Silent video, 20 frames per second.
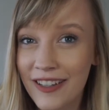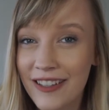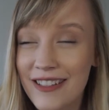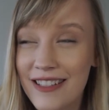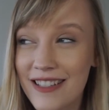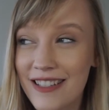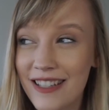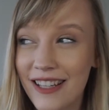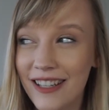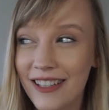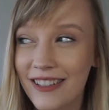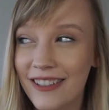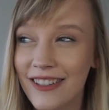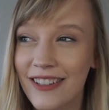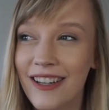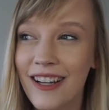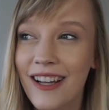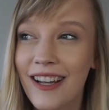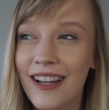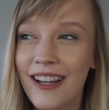
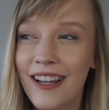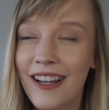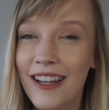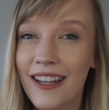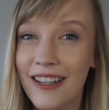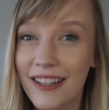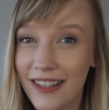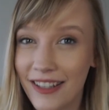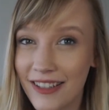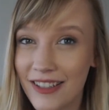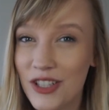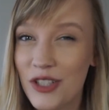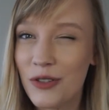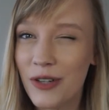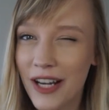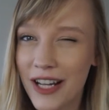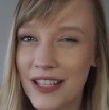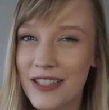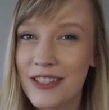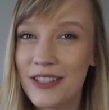so
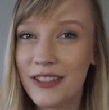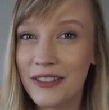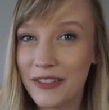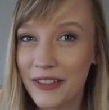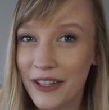short answer,